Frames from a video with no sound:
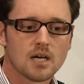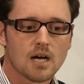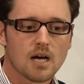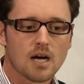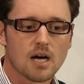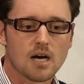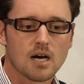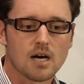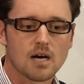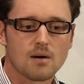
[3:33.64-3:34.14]

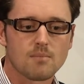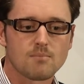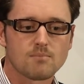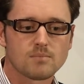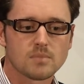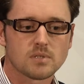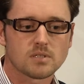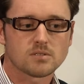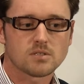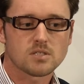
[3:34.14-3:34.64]

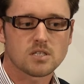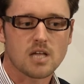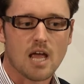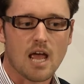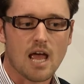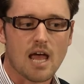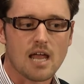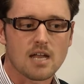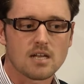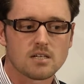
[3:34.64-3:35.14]
Um,
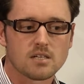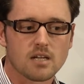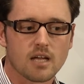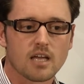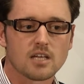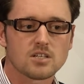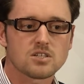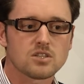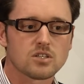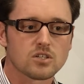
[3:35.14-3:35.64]
and I
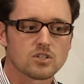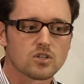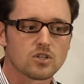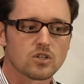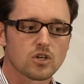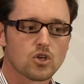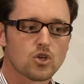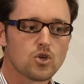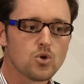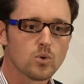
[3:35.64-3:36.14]
guess the,
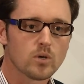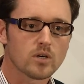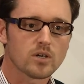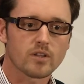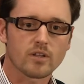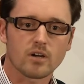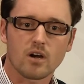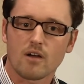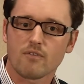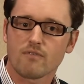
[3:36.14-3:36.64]
the cure
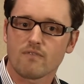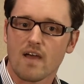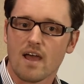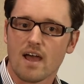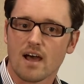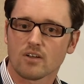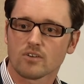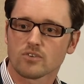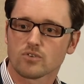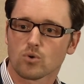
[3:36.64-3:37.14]
that I
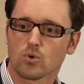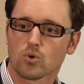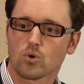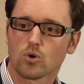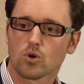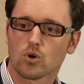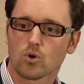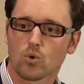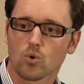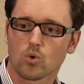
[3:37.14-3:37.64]
found
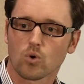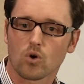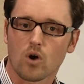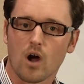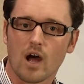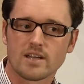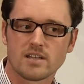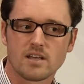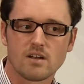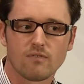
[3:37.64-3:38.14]
or, or
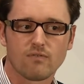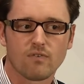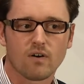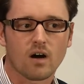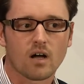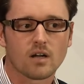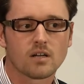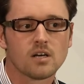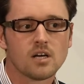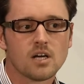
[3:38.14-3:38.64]

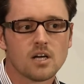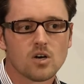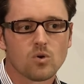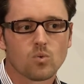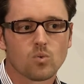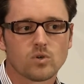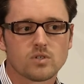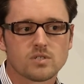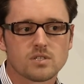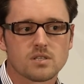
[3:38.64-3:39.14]
identified
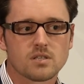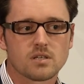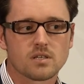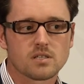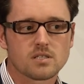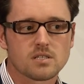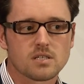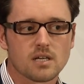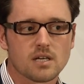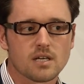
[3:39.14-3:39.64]
was
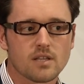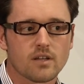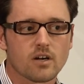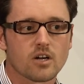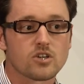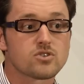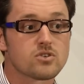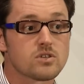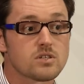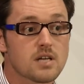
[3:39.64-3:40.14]
that, uh, that
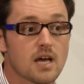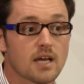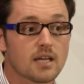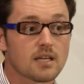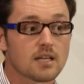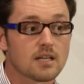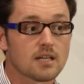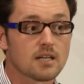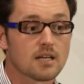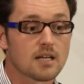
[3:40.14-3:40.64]
I should take
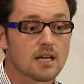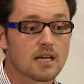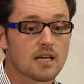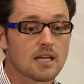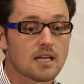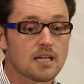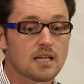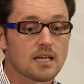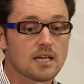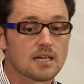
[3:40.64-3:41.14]
an,
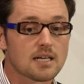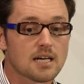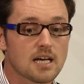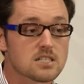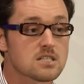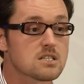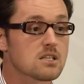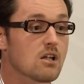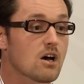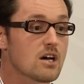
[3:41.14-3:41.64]
a, uh, a
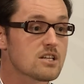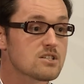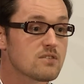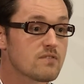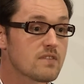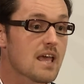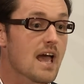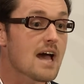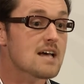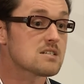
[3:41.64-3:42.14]
slice
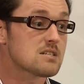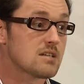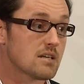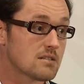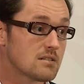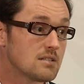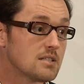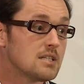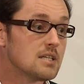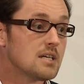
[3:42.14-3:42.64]
of the
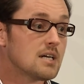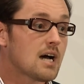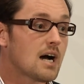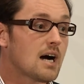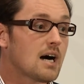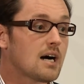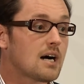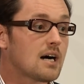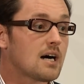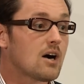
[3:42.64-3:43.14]
asset
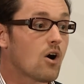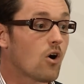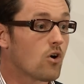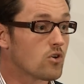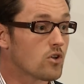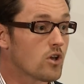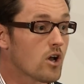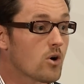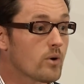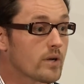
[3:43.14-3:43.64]
uh,
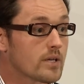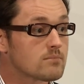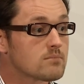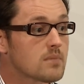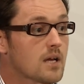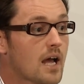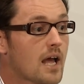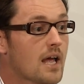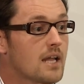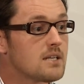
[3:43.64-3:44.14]
ongoing.
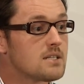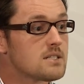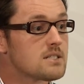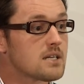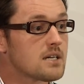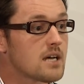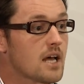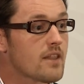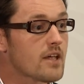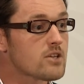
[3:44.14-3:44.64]
And,
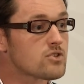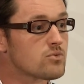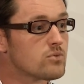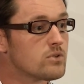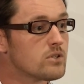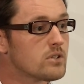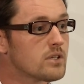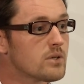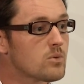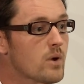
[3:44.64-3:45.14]
uh, and that's
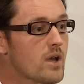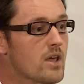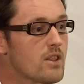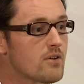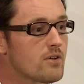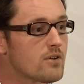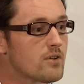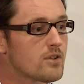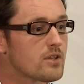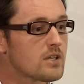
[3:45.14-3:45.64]
really where
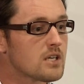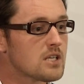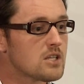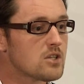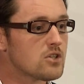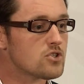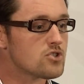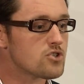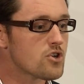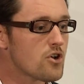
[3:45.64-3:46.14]
the, the,
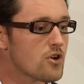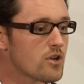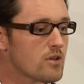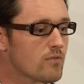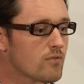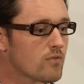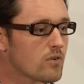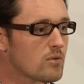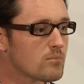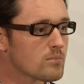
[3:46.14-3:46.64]
the, journey
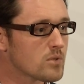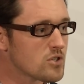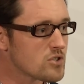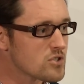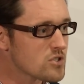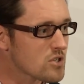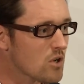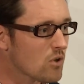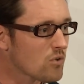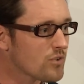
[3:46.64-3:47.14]
from
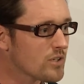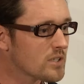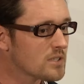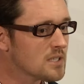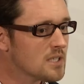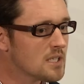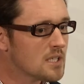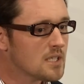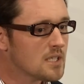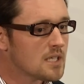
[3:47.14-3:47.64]
consulting
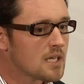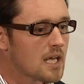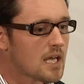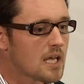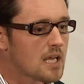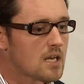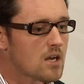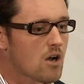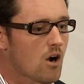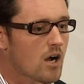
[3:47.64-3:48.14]

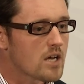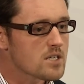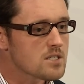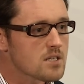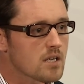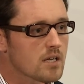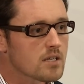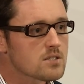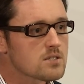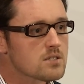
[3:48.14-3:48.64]
in high
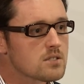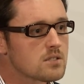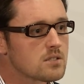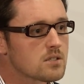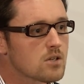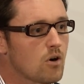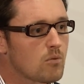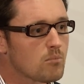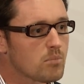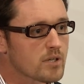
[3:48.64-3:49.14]
stakes
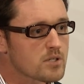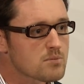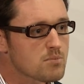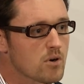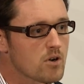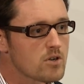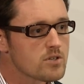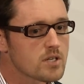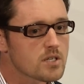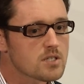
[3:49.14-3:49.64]
and complex
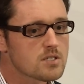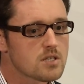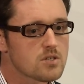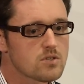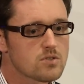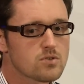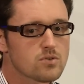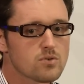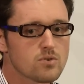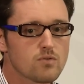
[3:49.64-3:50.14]
projects
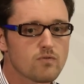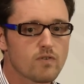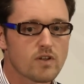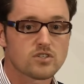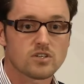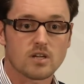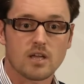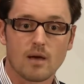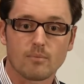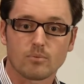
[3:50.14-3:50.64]
into
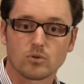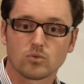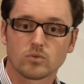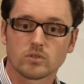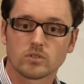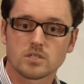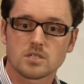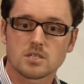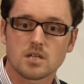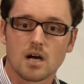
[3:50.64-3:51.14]
venture capital
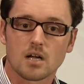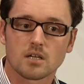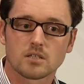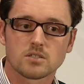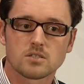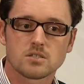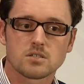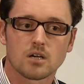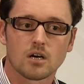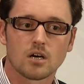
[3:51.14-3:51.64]
really
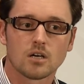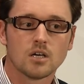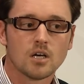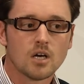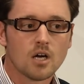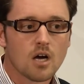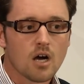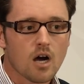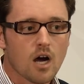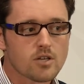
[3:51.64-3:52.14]
started. So
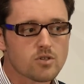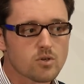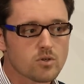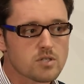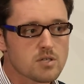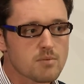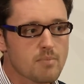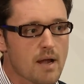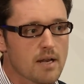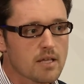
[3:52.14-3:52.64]
I took a
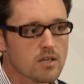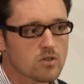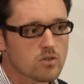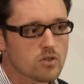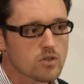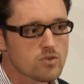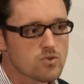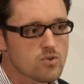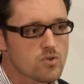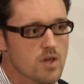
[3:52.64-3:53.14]
sabbatical
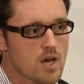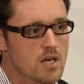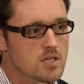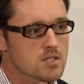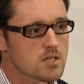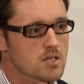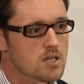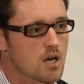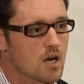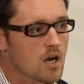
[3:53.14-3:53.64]
in
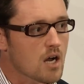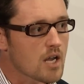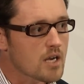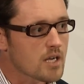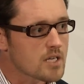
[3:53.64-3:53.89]
2009.